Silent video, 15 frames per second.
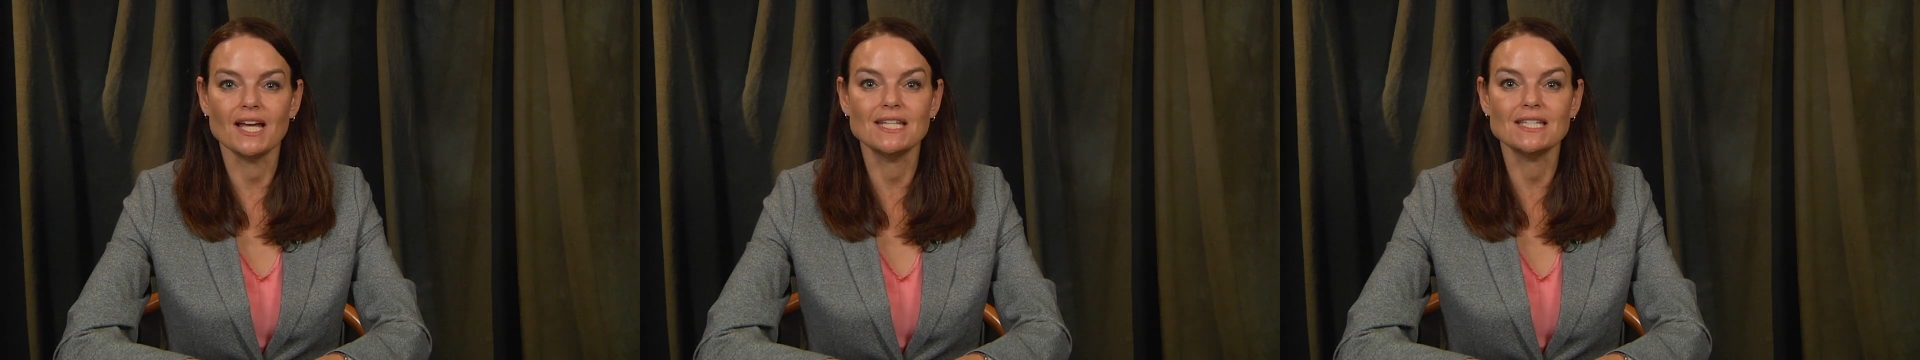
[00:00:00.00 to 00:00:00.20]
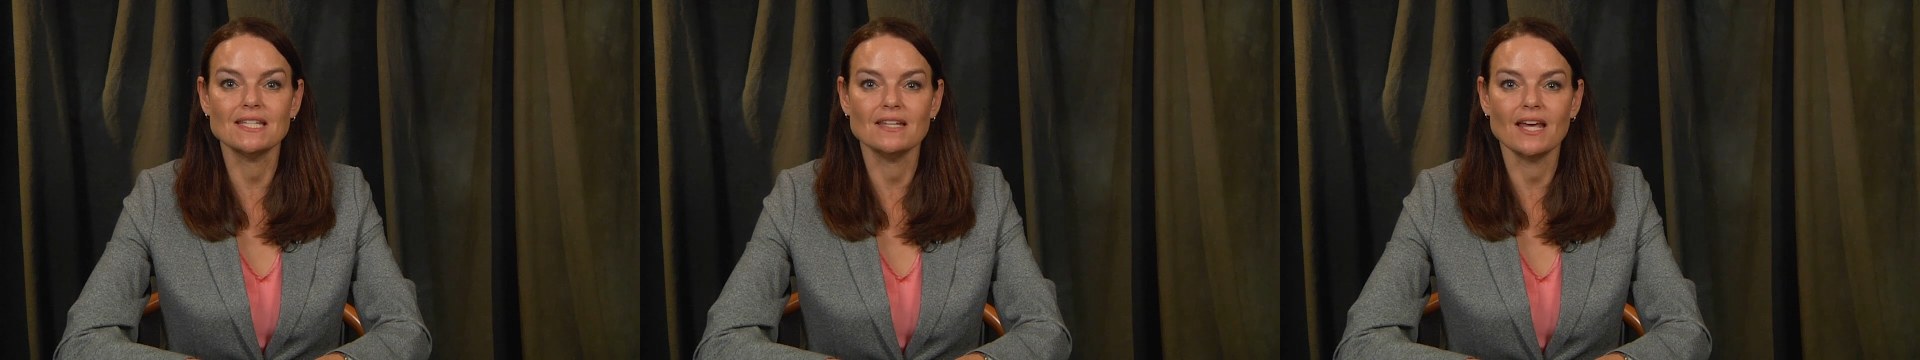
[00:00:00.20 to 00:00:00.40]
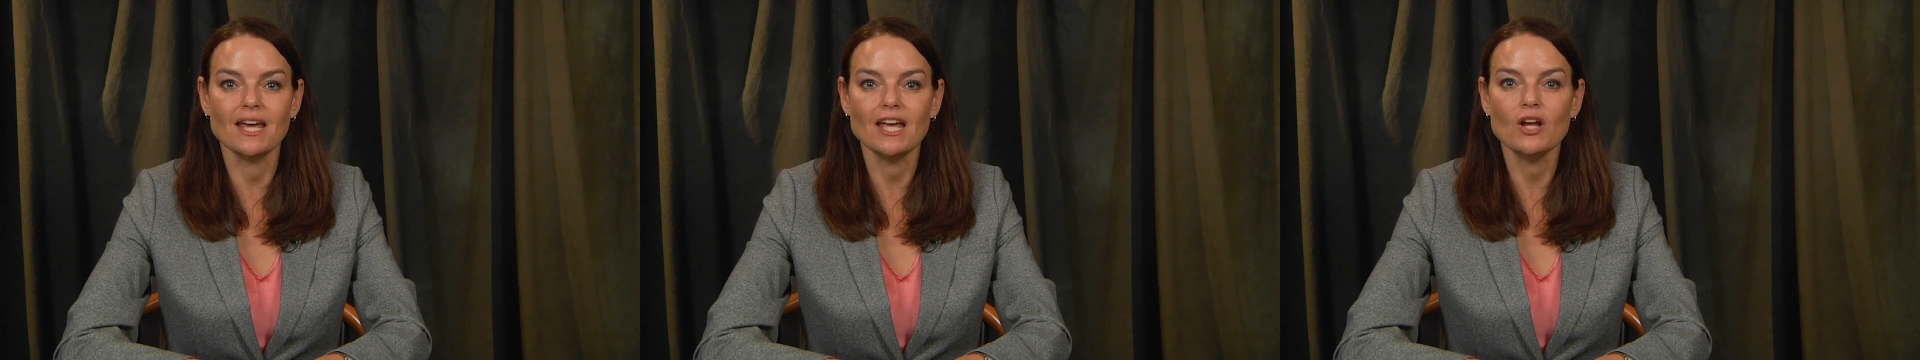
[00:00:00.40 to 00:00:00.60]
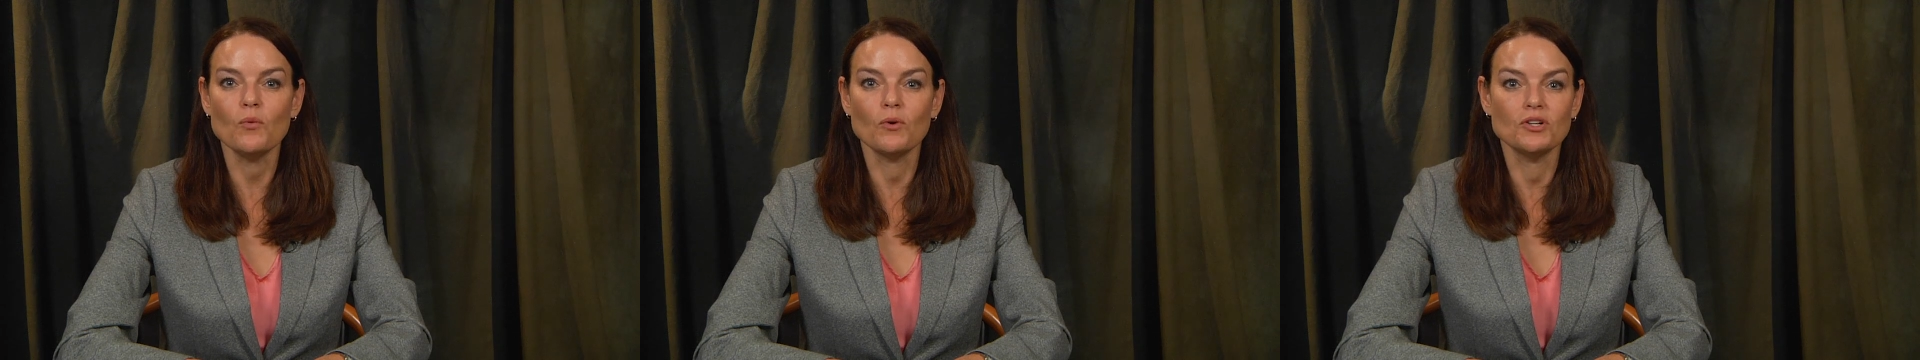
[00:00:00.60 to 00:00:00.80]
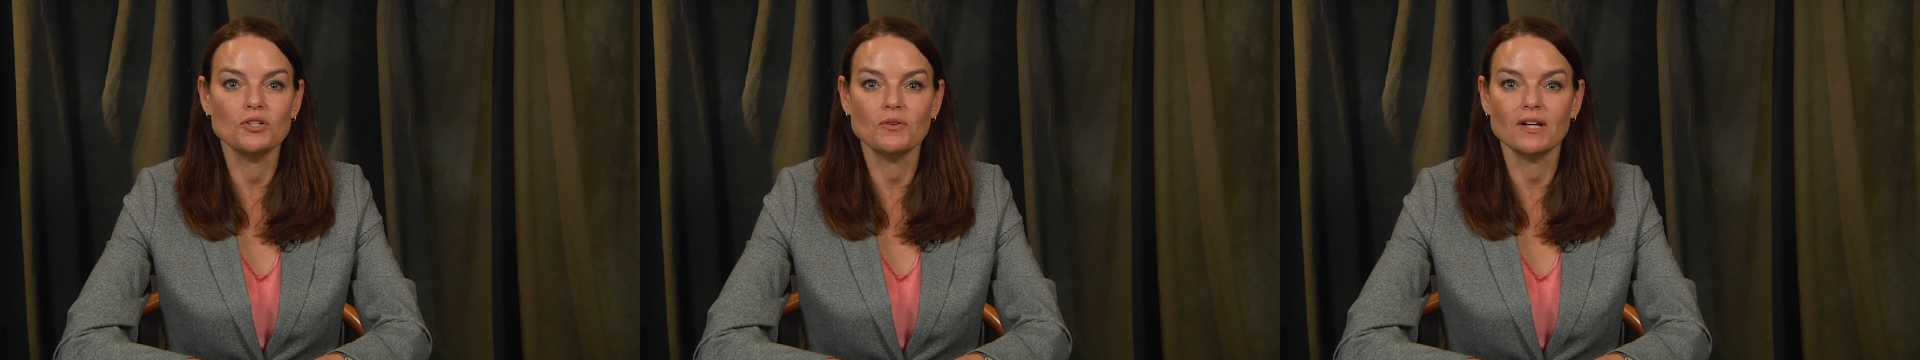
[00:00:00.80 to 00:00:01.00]
and today
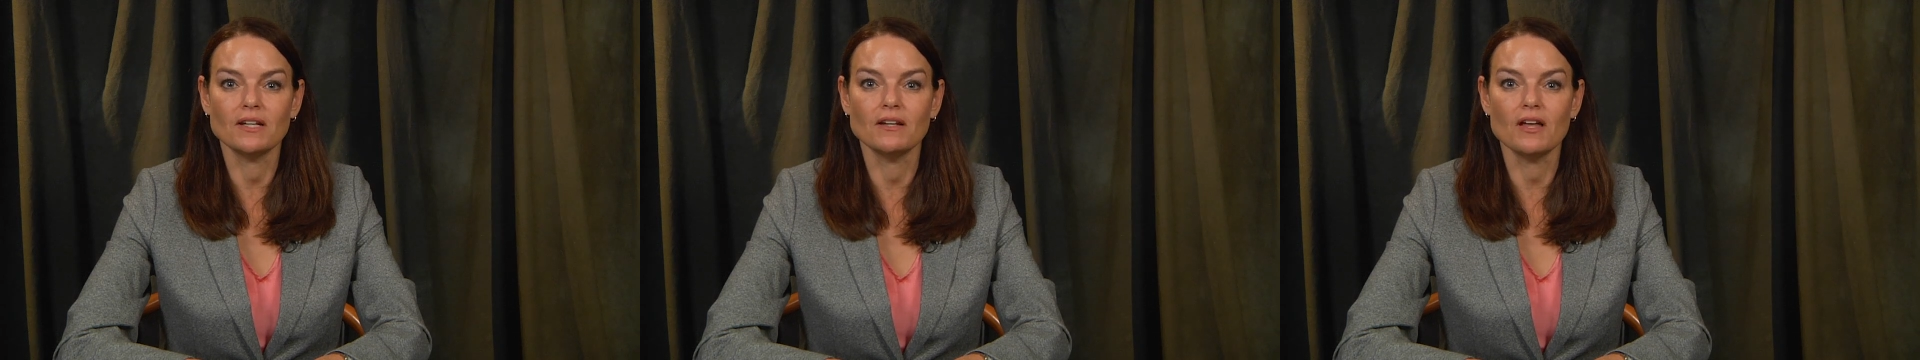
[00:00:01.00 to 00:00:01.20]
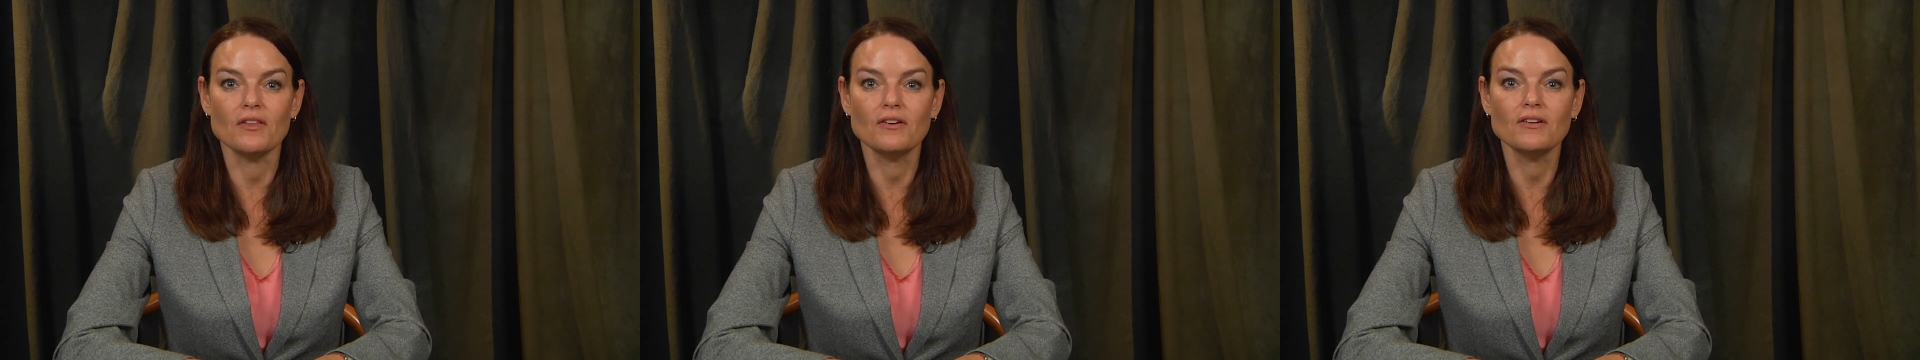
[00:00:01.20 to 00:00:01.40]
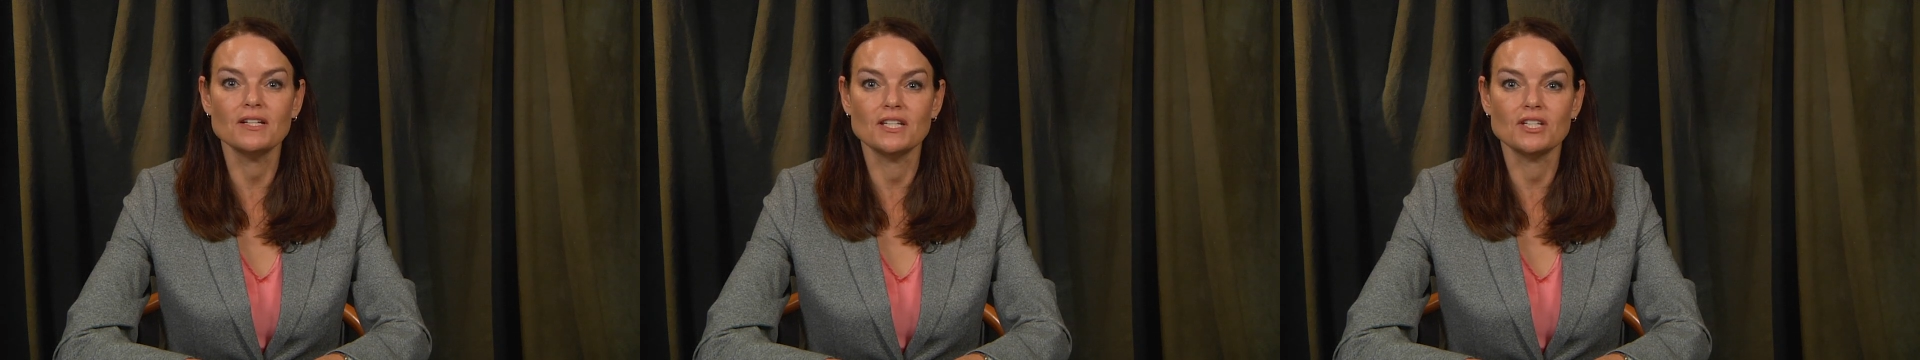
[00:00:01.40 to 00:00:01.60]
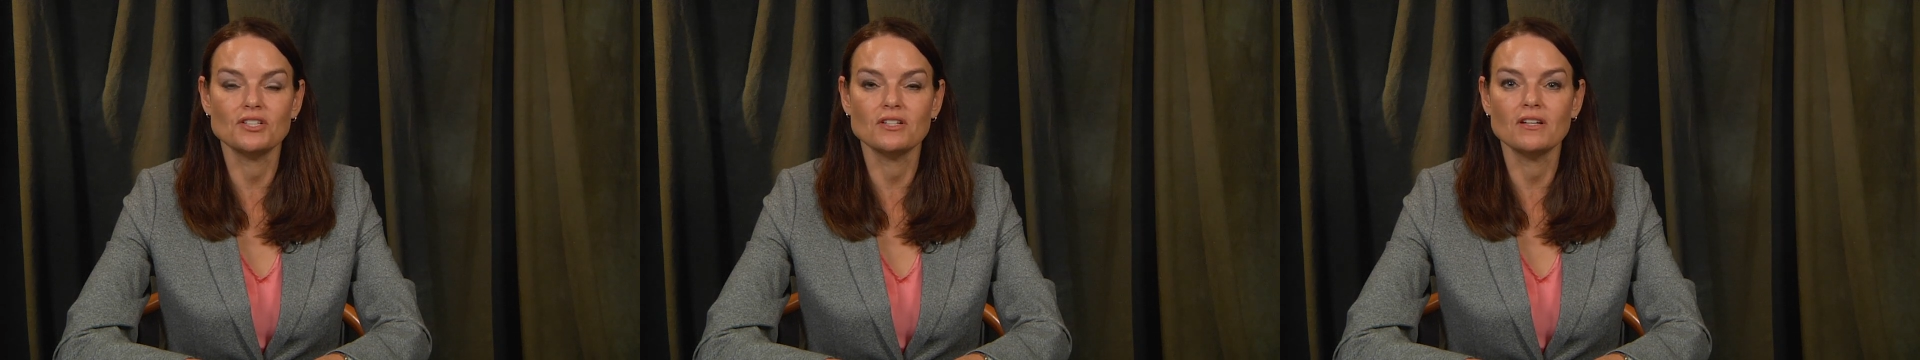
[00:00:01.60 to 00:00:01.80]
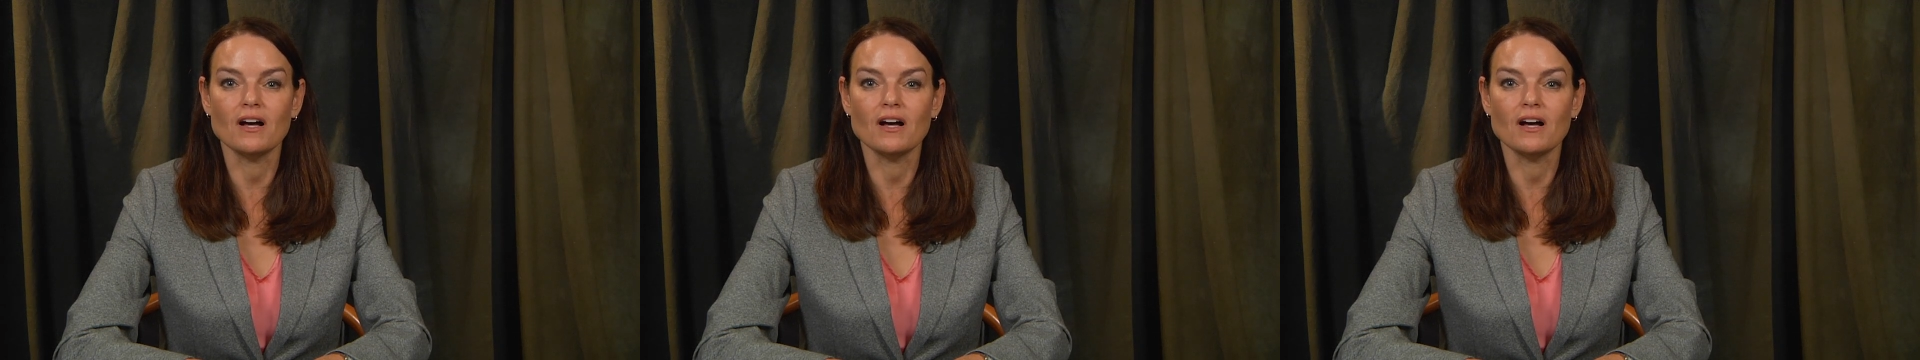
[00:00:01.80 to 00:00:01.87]
we're doing another edition